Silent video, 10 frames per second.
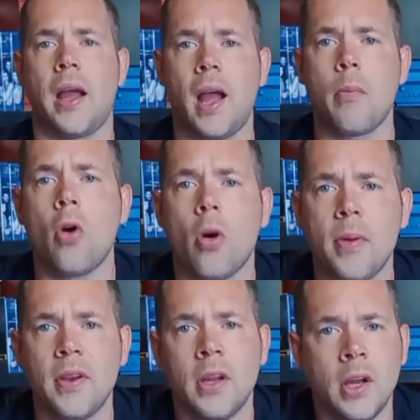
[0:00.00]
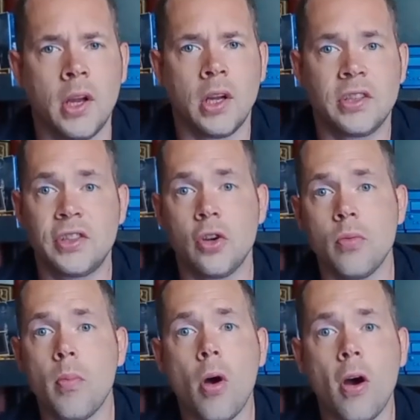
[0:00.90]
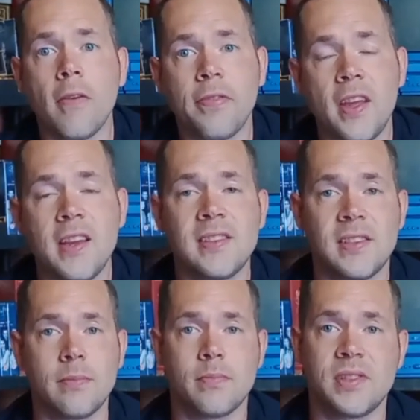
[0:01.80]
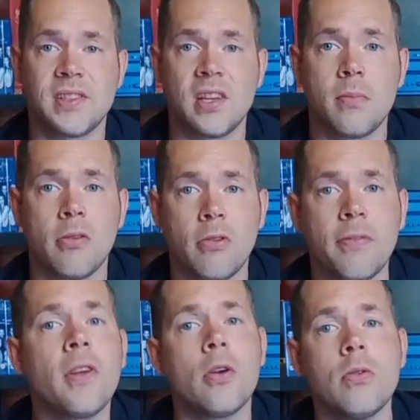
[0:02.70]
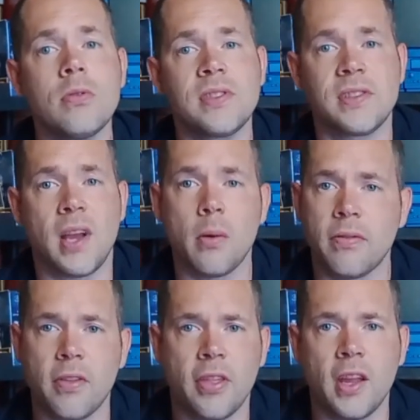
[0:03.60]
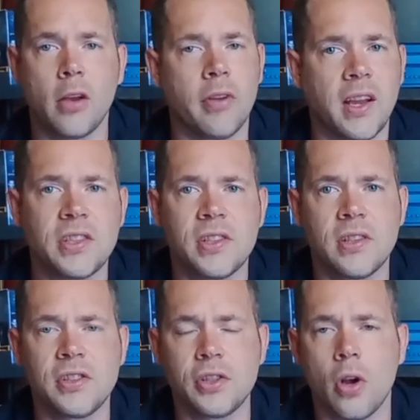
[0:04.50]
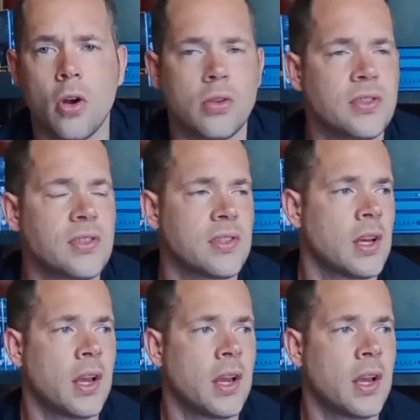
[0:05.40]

I'm hoping to do more of these cinema reviews, out of the theatre reaction shorts,